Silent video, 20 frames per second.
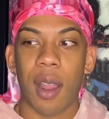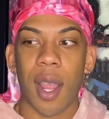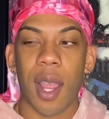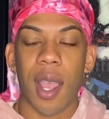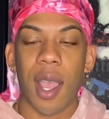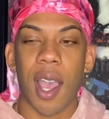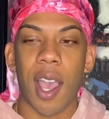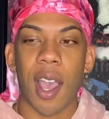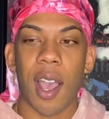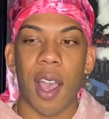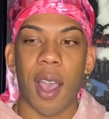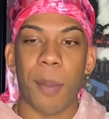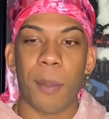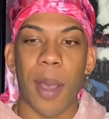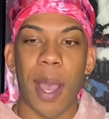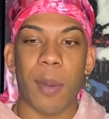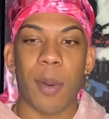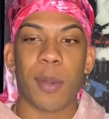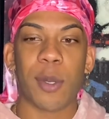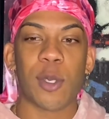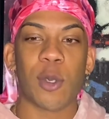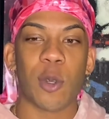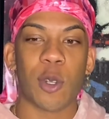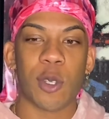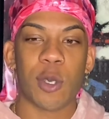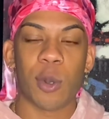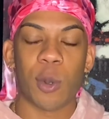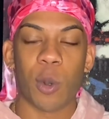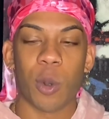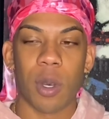I'm about to go to
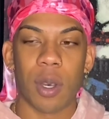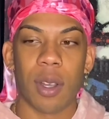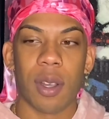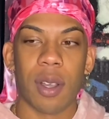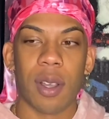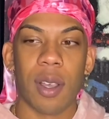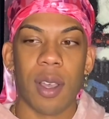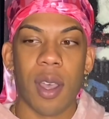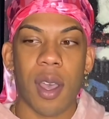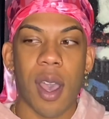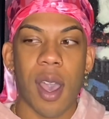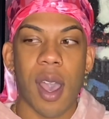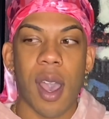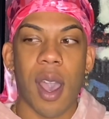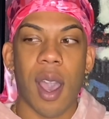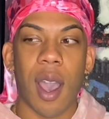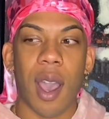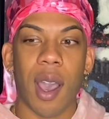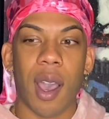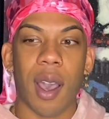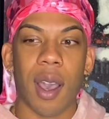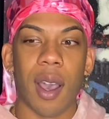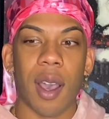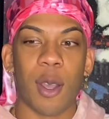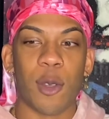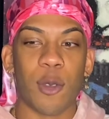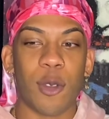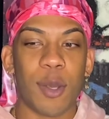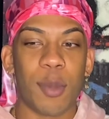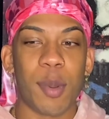school. The
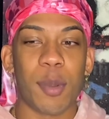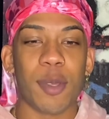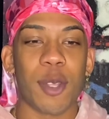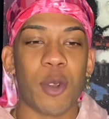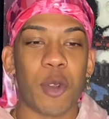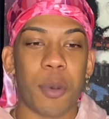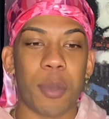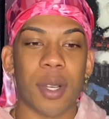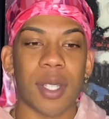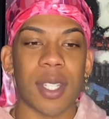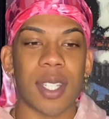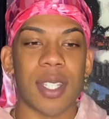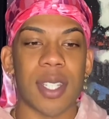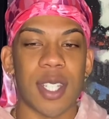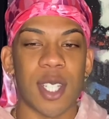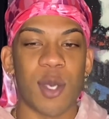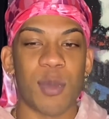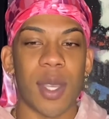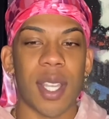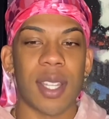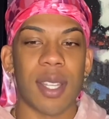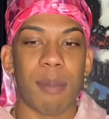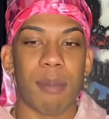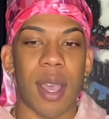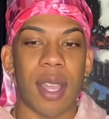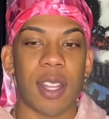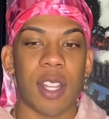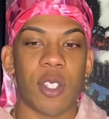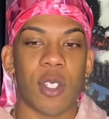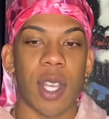only people that know about this is me and the
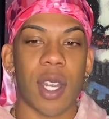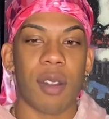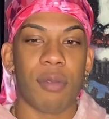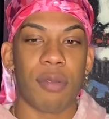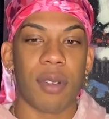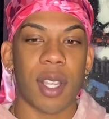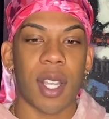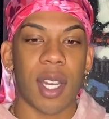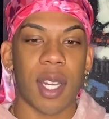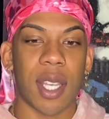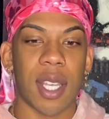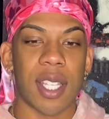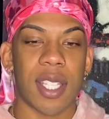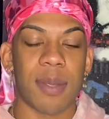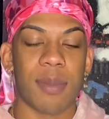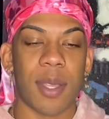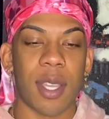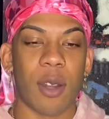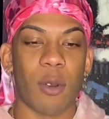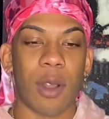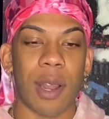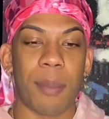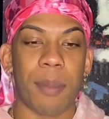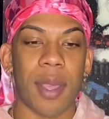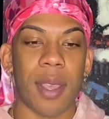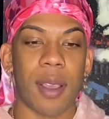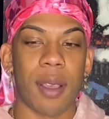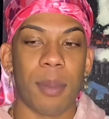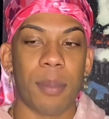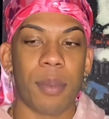man that tried to freaking kiss me and rape me
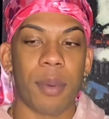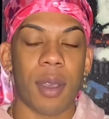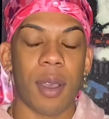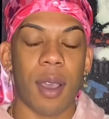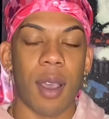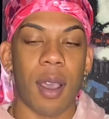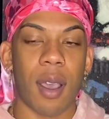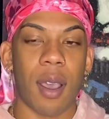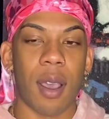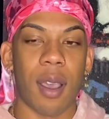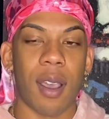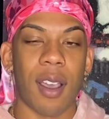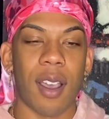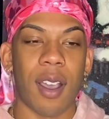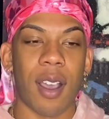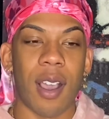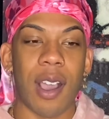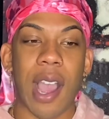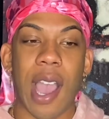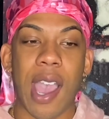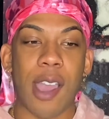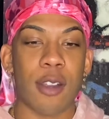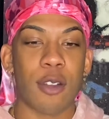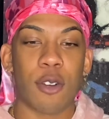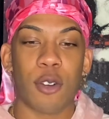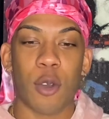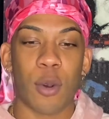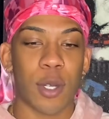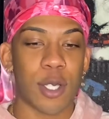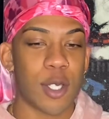up. I don't
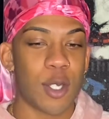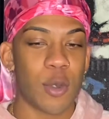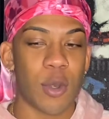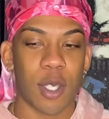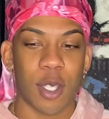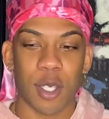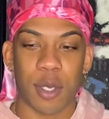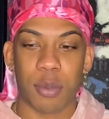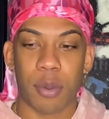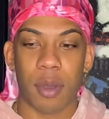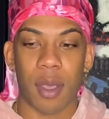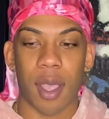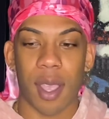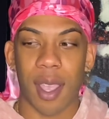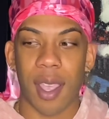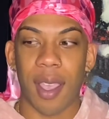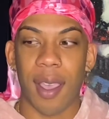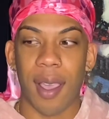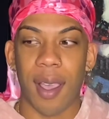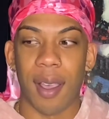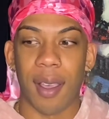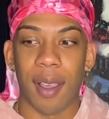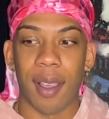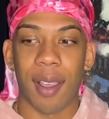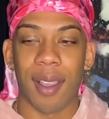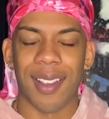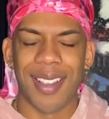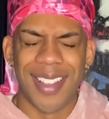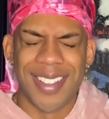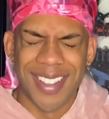know what to do at this point.
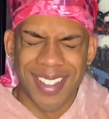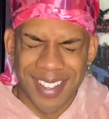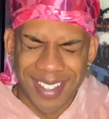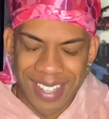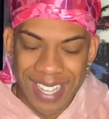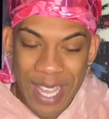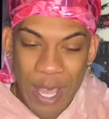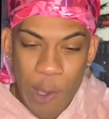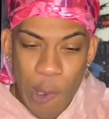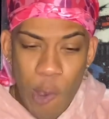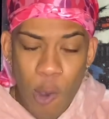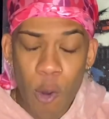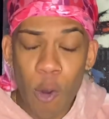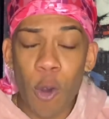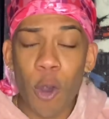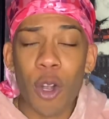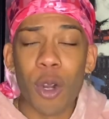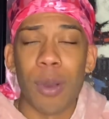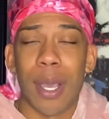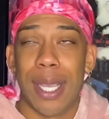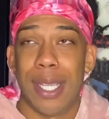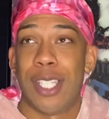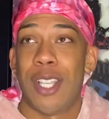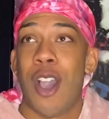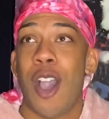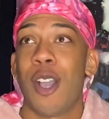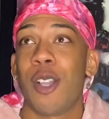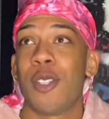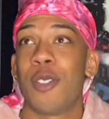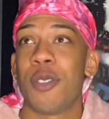Who do I
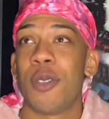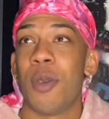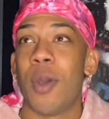talk to?